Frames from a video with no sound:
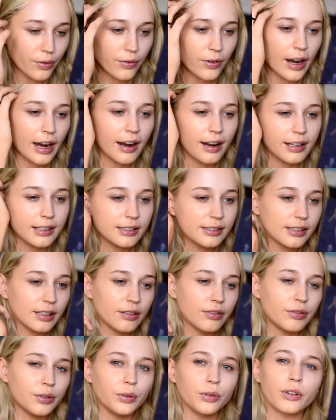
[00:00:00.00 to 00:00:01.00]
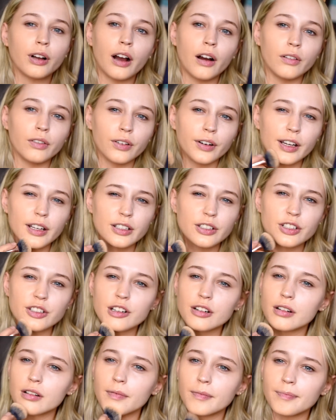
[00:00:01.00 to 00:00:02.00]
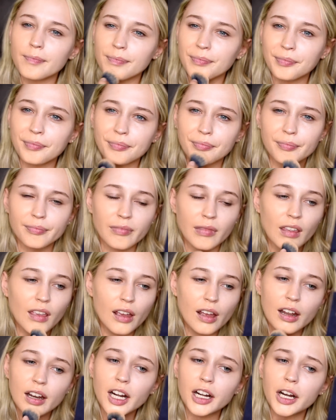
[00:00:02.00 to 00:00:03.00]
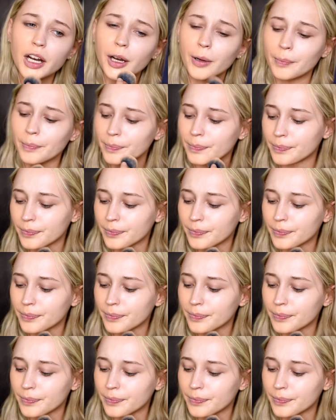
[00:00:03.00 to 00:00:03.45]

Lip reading: crazy full coverage. I don't know,